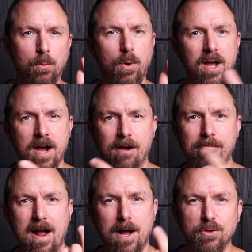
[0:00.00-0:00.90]
a wire
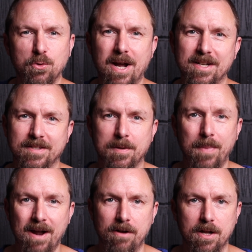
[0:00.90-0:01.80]
around to act as a
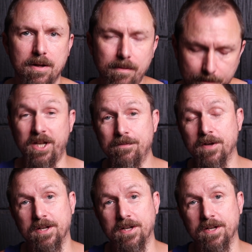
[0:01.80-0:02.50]
barrier. You could even